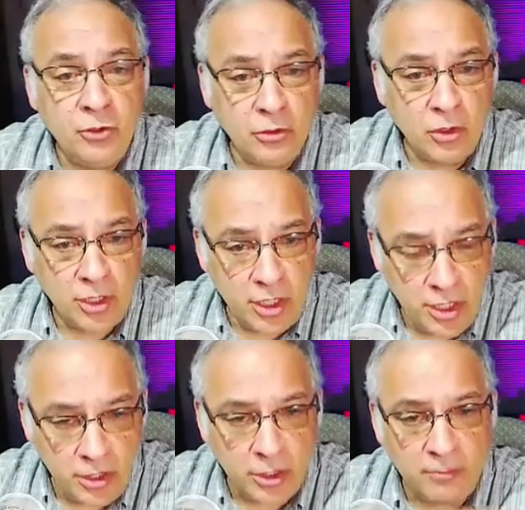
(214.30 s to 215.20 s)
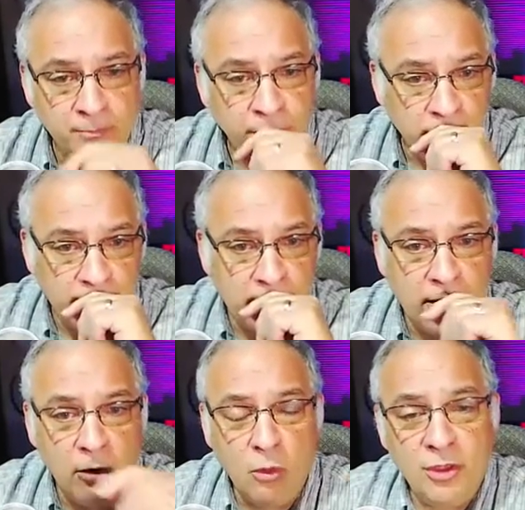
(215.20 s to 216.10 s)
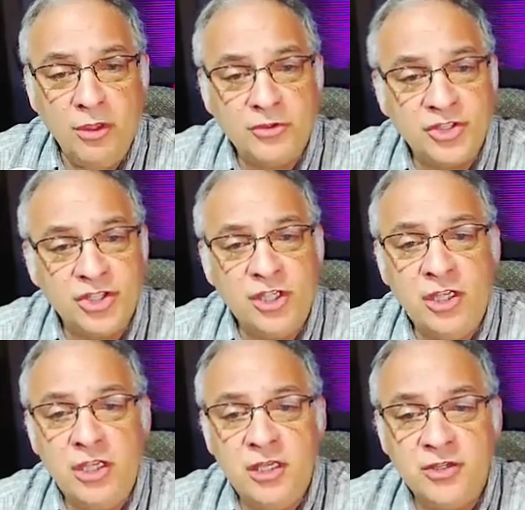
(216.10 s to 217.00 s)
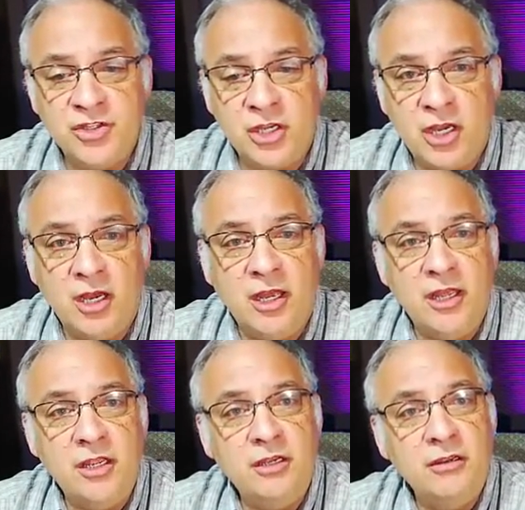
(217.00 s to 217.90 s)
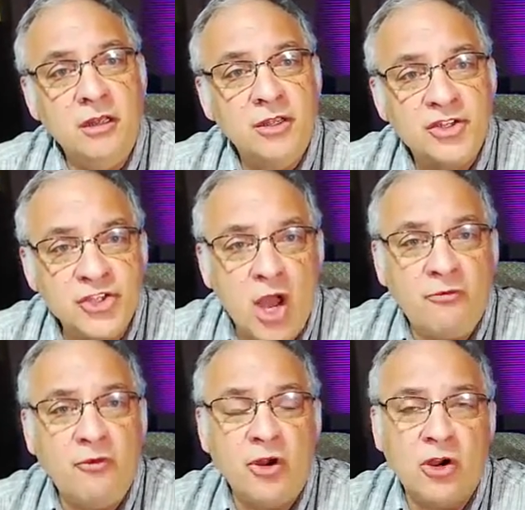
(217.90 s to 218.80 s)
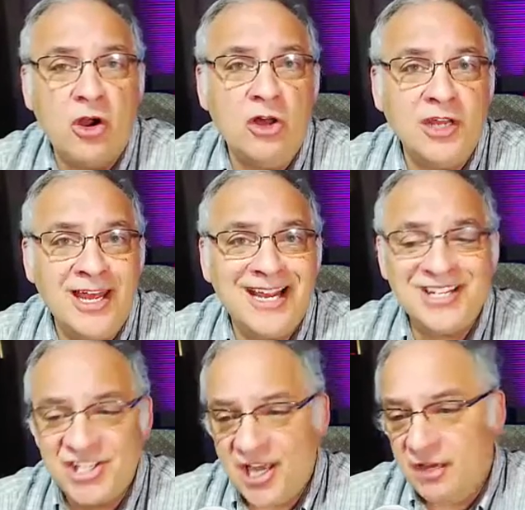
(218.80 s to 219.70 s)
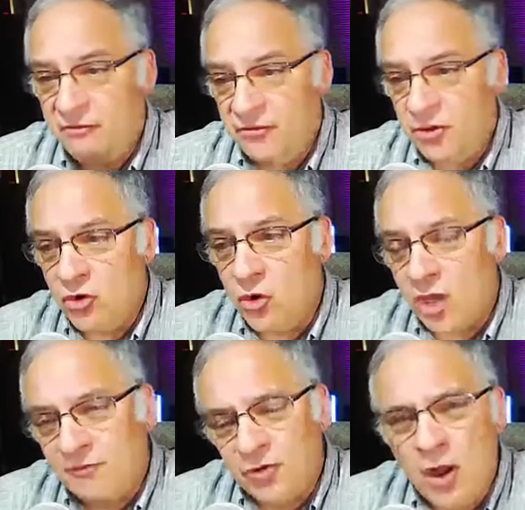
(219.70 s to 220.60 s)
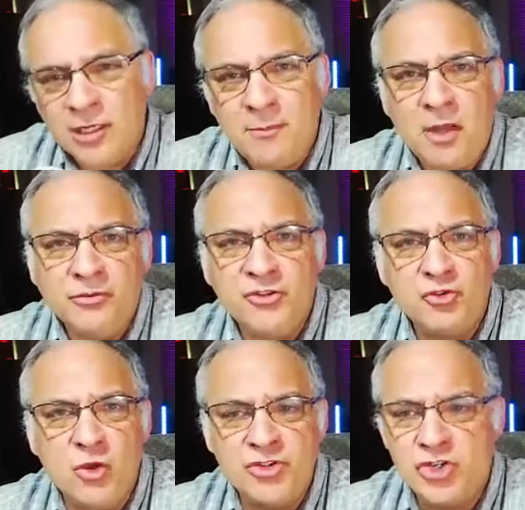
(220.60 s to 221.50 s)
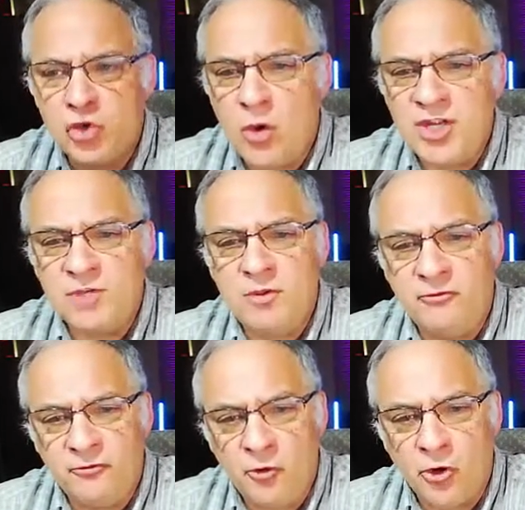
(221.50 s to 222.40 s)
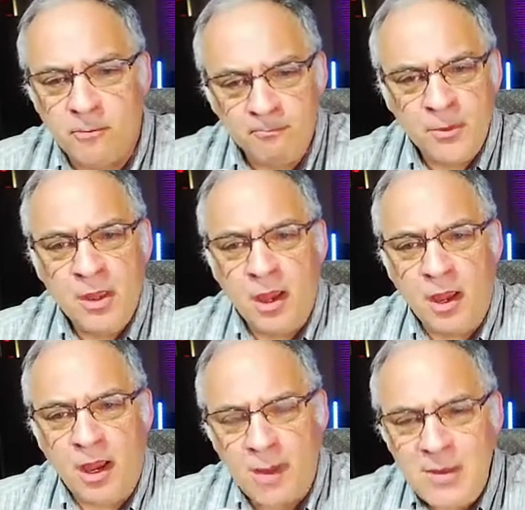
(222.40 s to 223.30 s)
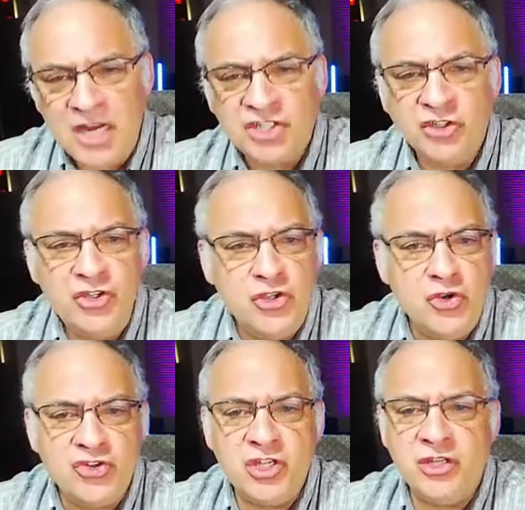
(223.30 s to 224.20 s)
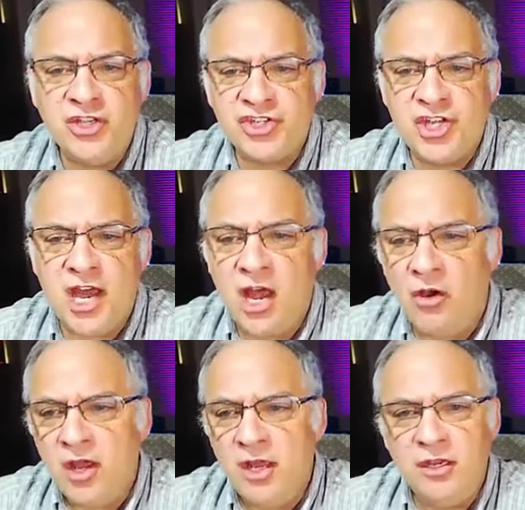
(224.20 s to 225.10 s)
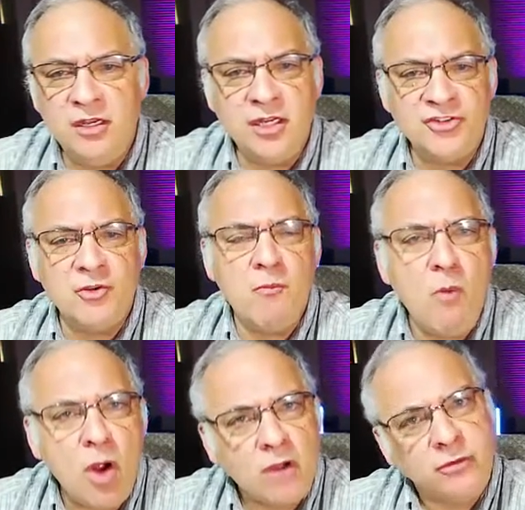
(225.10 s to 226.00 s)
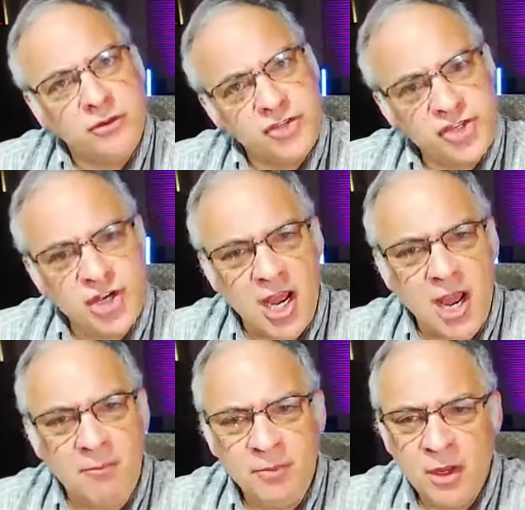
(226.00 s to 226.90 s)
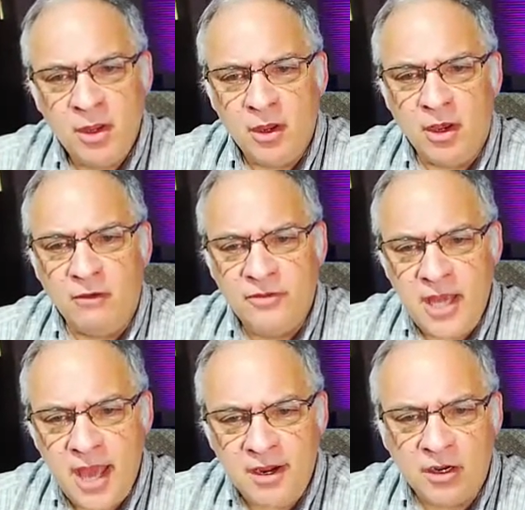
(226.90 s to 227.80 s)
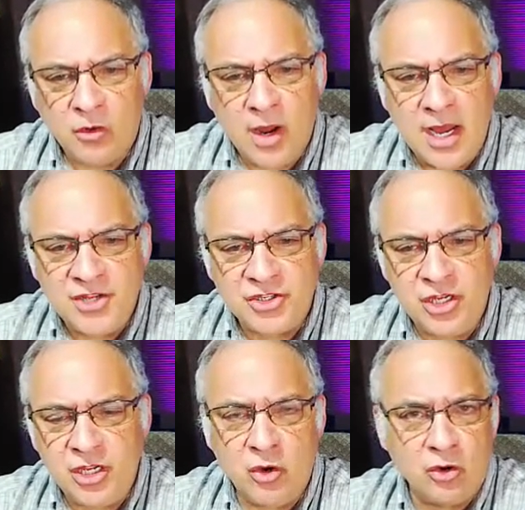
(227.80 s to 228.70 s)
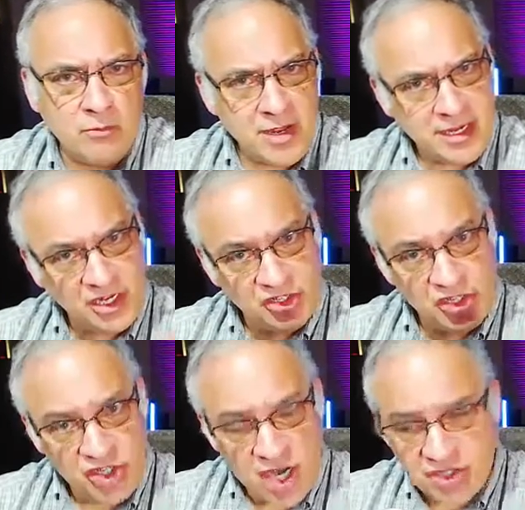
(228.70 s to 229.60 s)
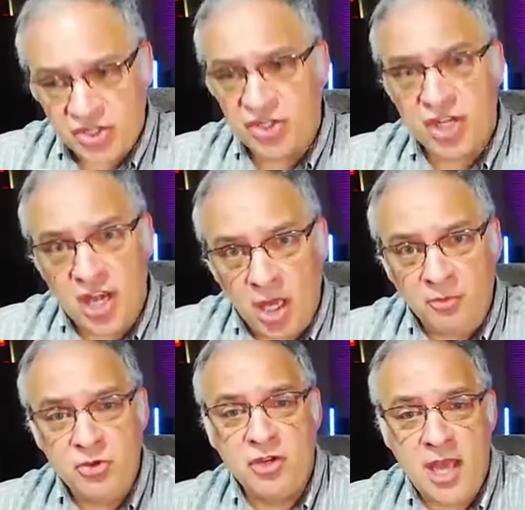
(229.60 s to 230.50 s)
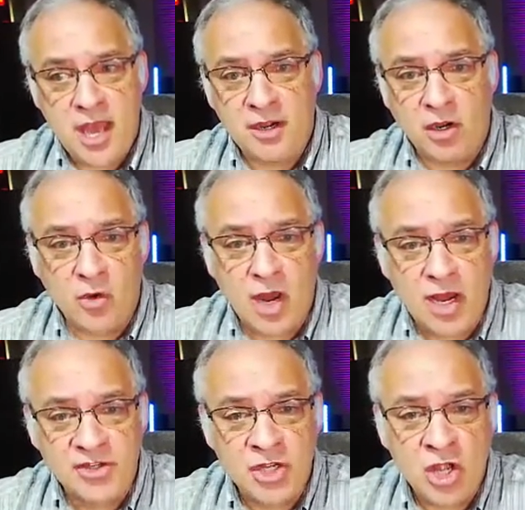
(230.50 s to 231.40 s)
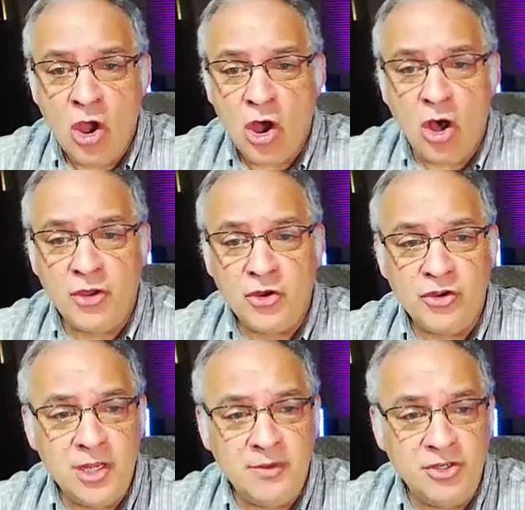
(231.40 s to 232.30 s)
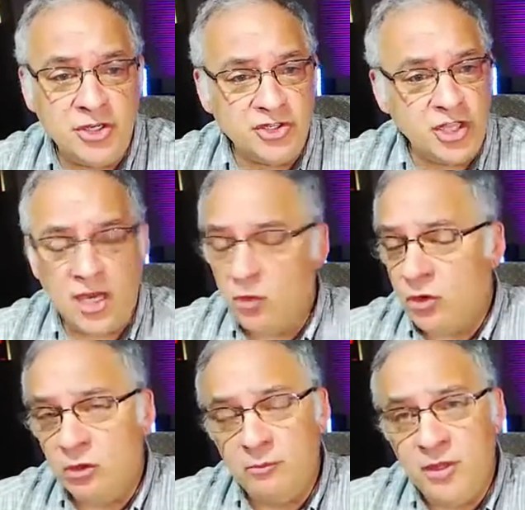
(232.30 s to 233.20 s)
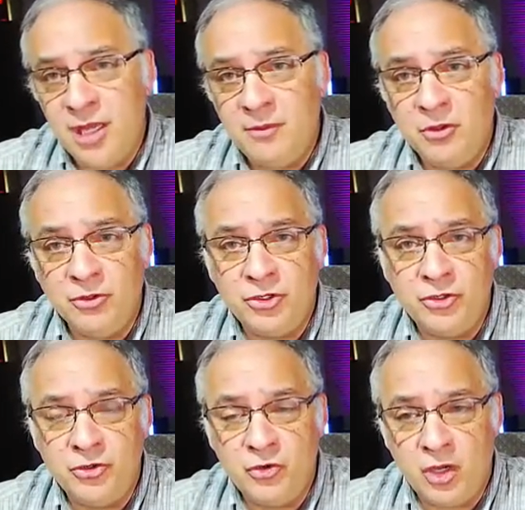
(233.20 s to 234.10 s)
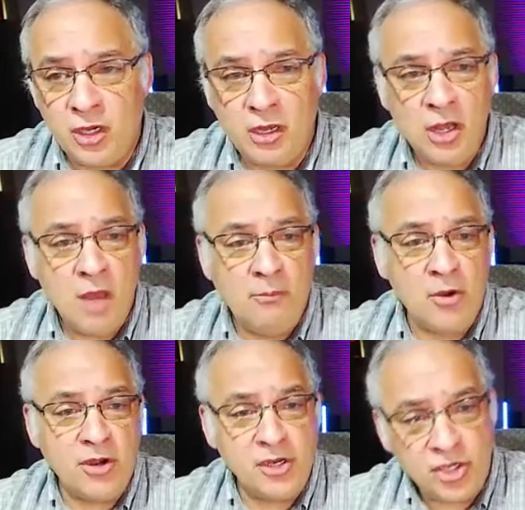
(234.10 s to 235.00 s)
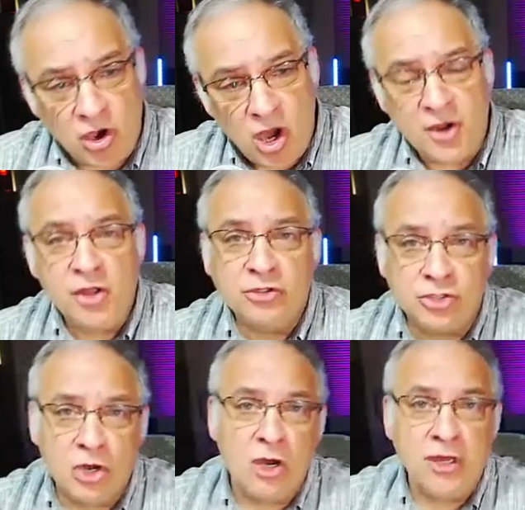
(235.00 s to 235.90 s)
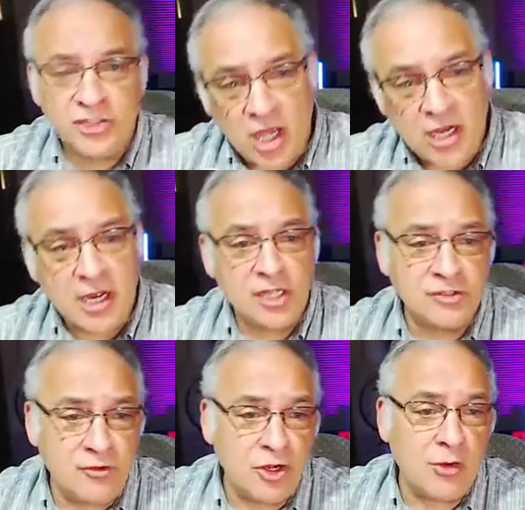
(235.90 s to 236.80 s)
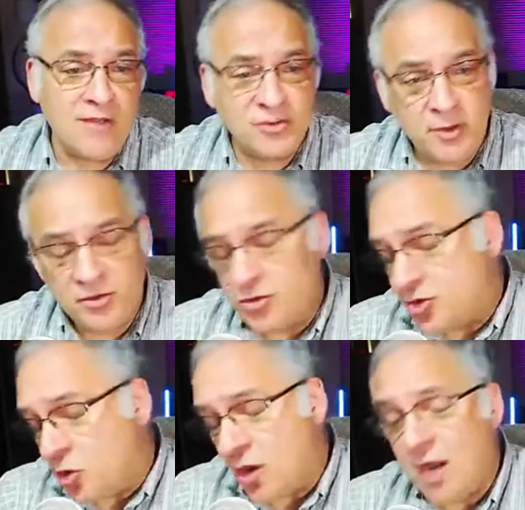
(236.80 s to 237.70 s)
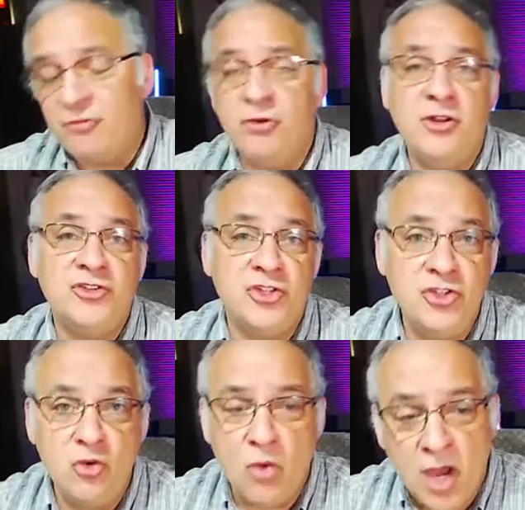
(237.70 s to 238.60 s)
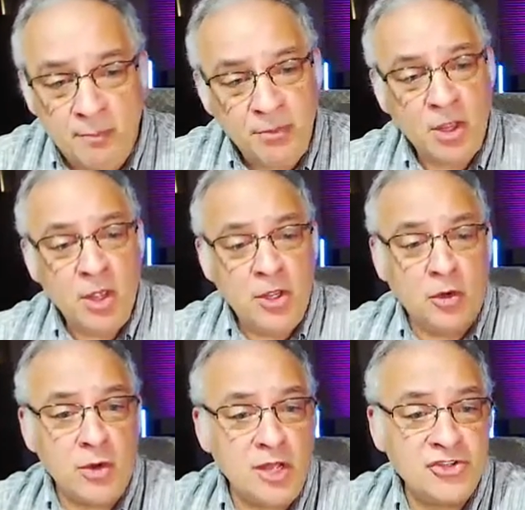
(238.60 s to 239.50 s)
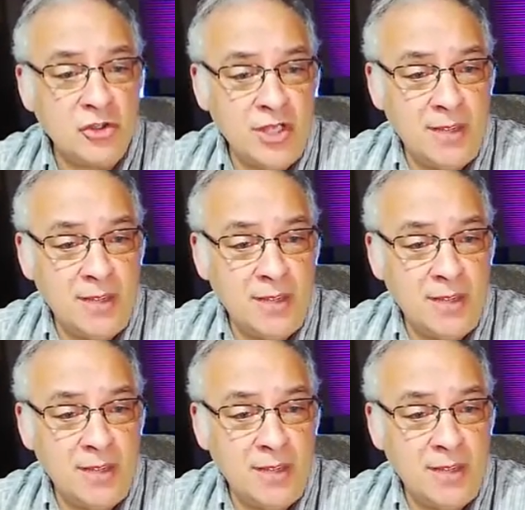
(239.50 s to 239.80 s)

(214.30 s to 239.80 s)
you look here, what you'll see is a software called XNView, and I've talked about this once or twice before. I'm actually using this now, and it does a marvelous job of categorizing or making suggestions to help you categorize all your images, and it will be able to put it into audio, drawings, icons, photographs, pictures, or whatever it is that you want. You're also